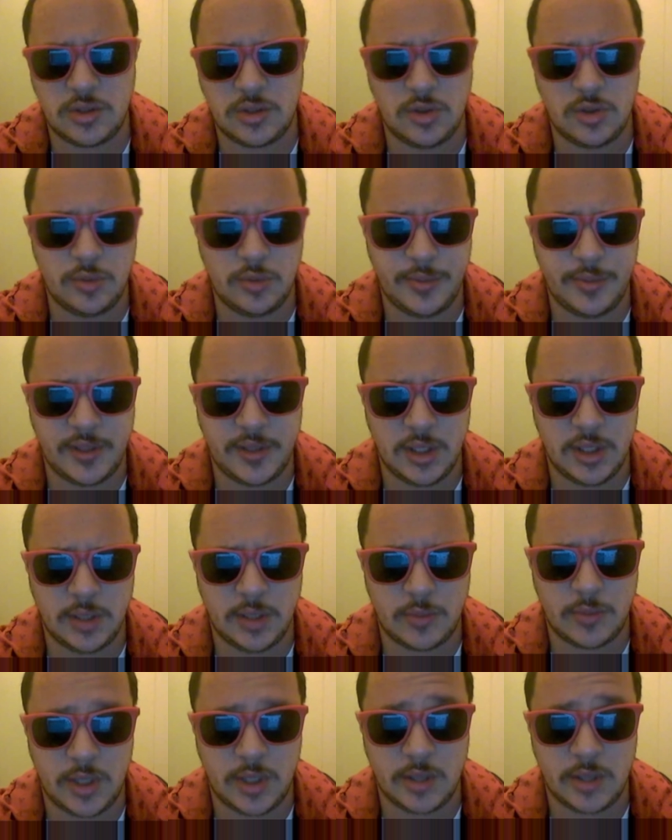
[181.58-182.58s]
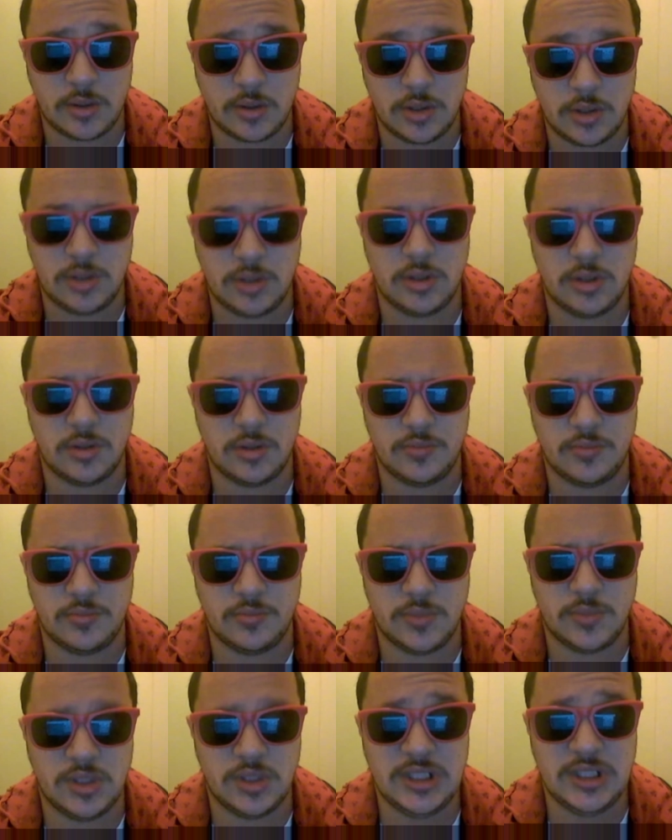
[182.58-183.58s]
do become rather, you know,
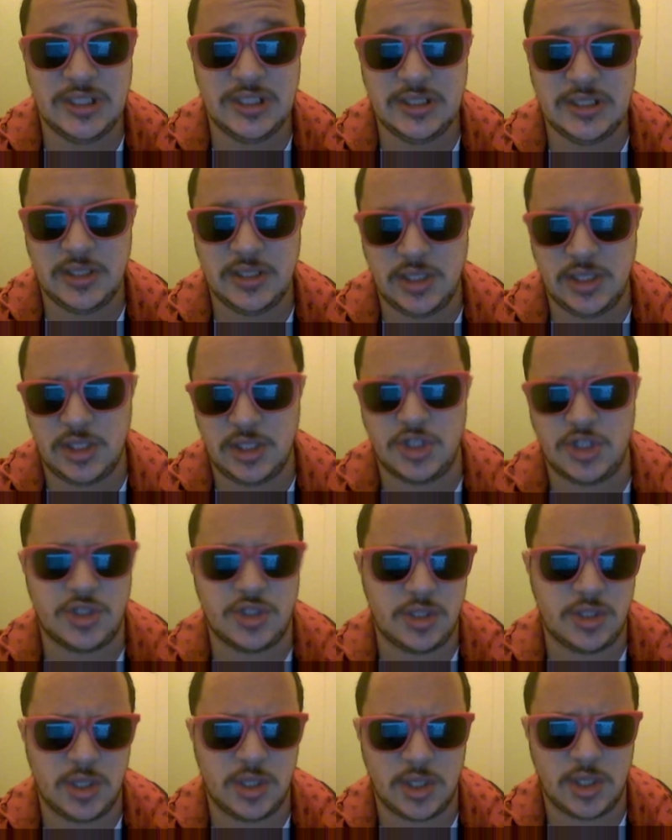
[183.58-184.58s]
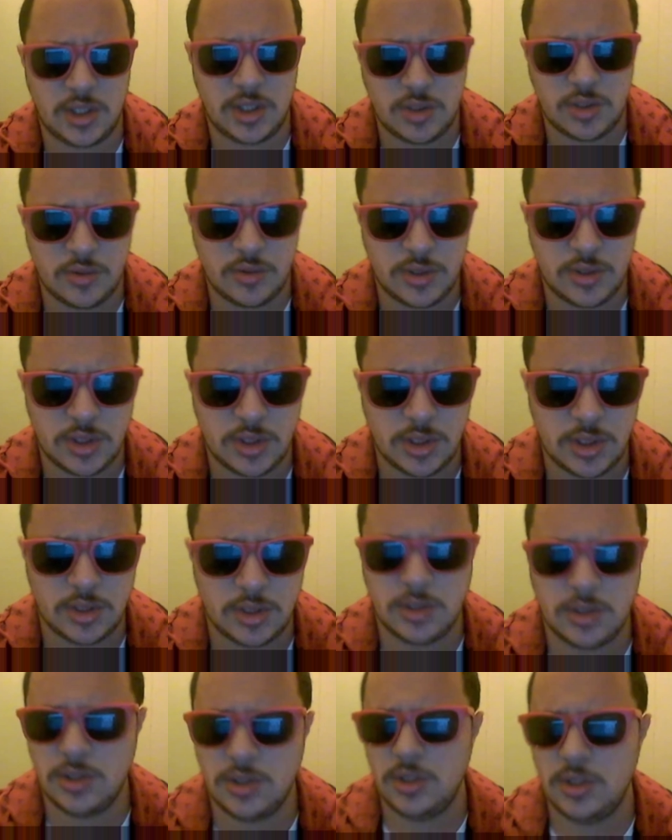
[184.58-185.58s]
interesting, I guess you would say.
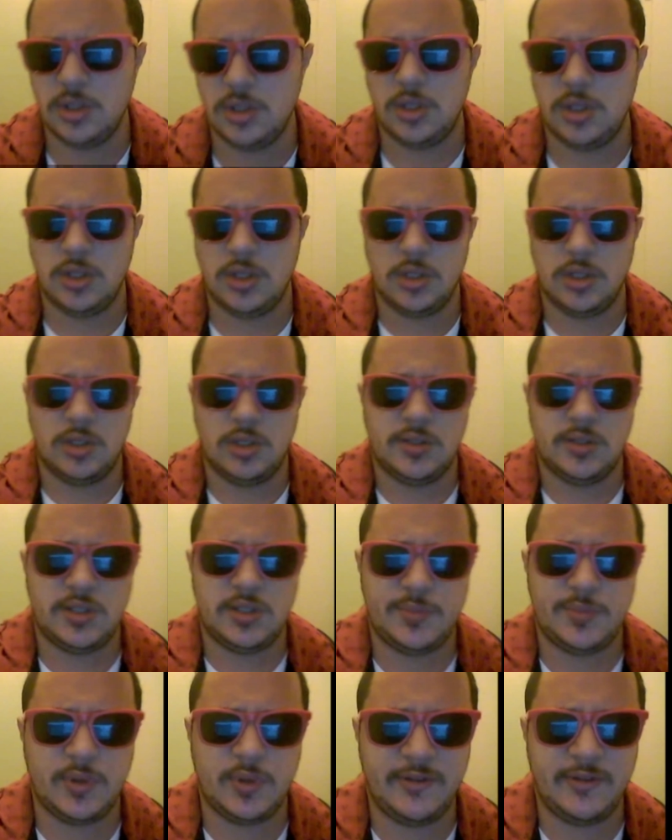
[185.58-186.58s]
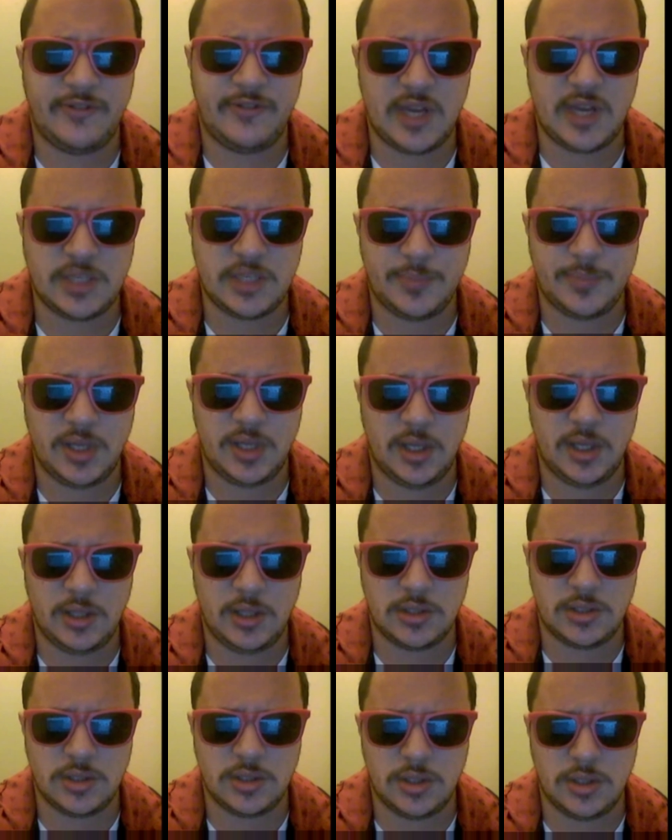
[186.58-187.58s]
It's pretty
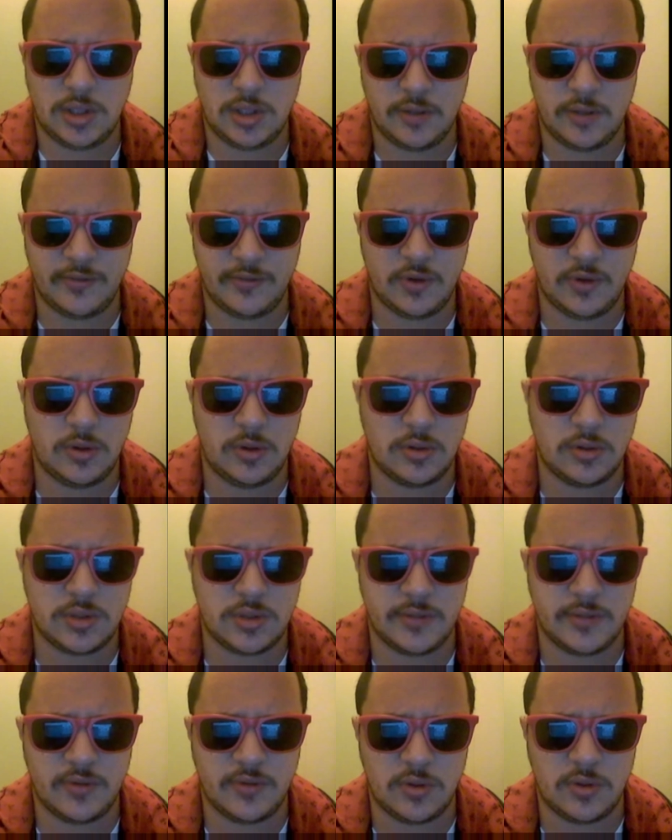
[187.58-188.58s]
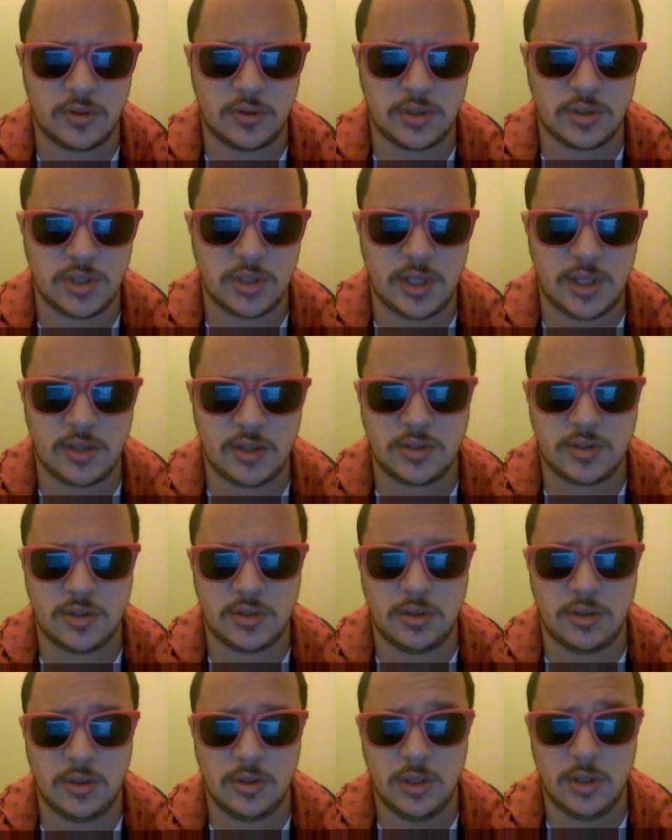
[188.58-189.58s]
fast-paced in here, folks, of course, and that's a,
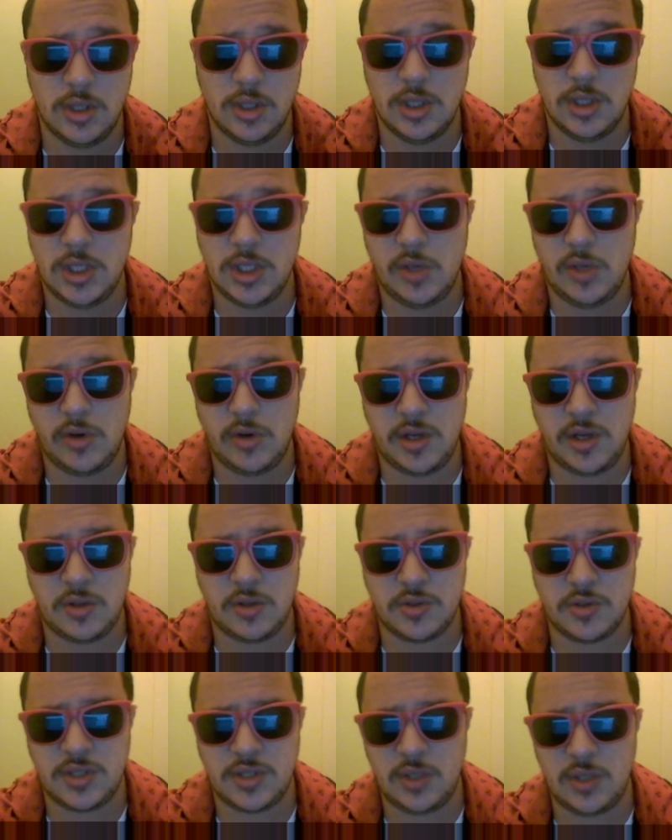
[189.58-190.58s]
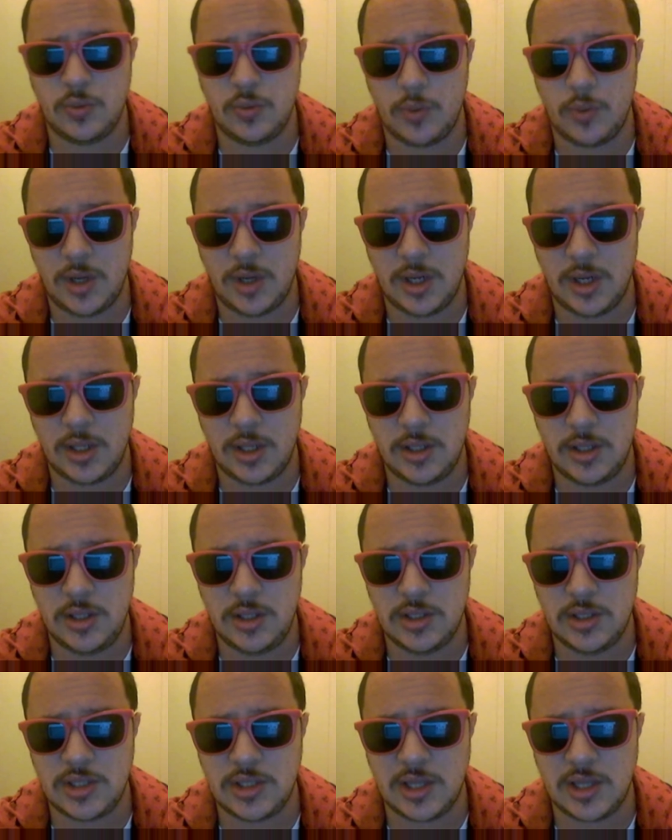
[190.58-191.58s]
we get to see why
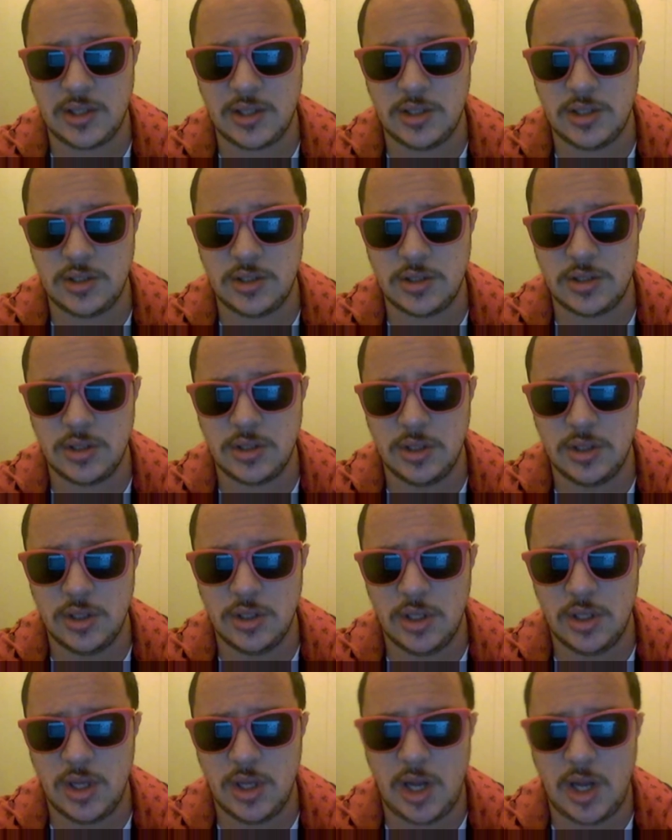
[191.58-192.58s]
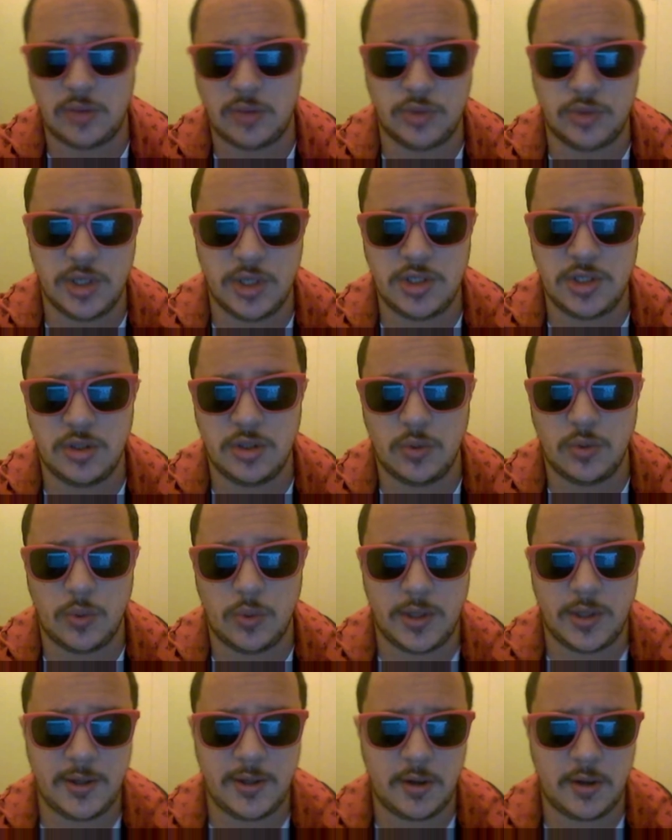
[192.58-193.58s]
he's like this original
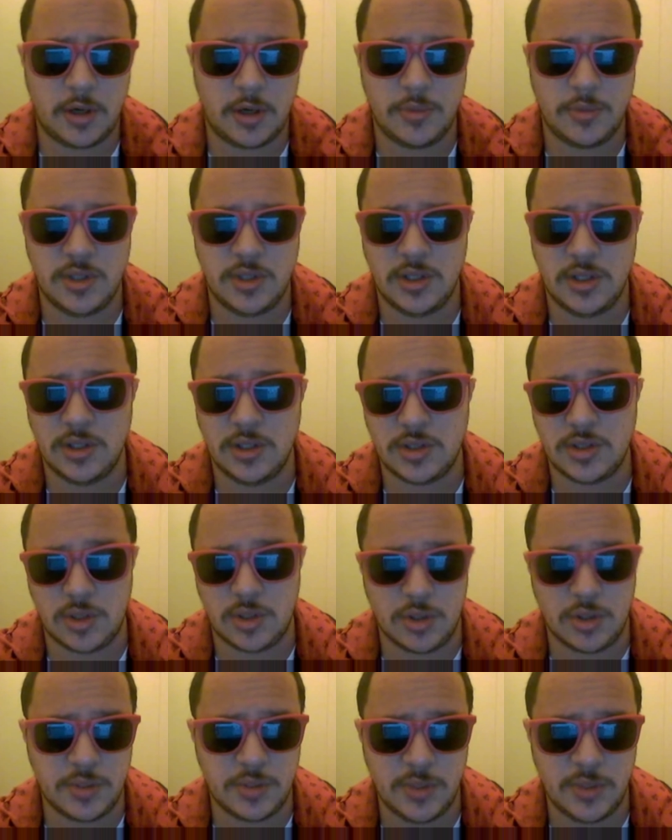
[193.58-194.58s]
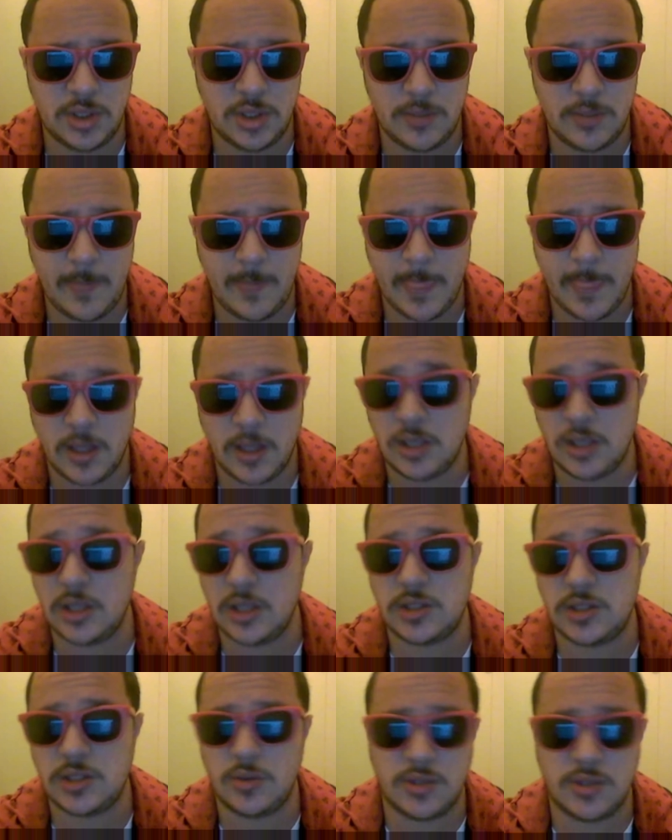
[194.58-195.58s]
one-armed swordsman.
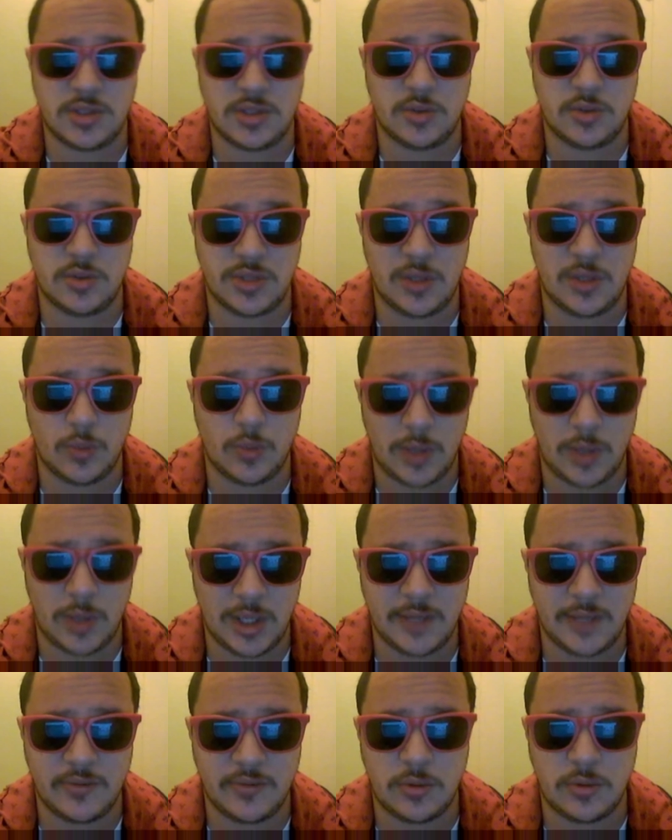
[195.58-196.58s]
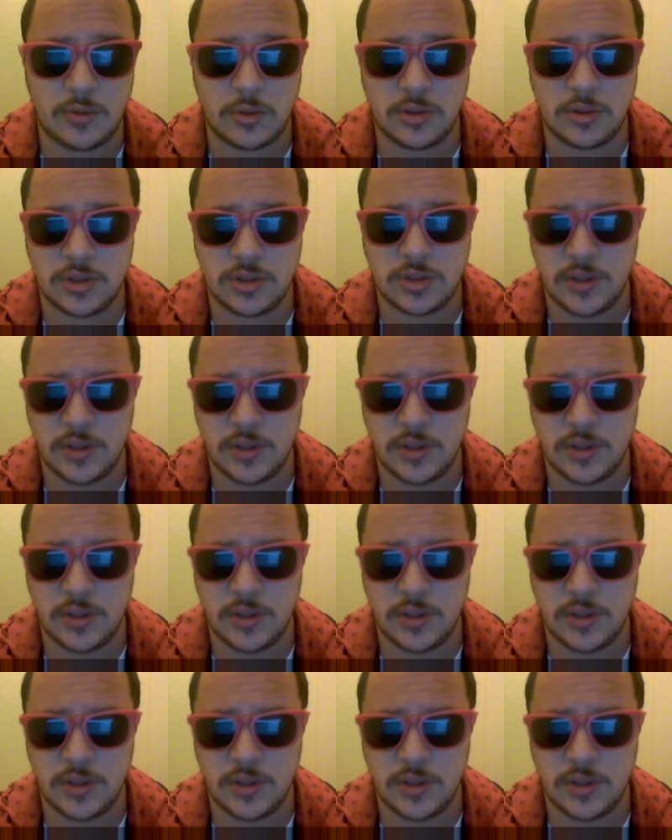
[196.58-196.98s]
Yes, you get to see why, of course.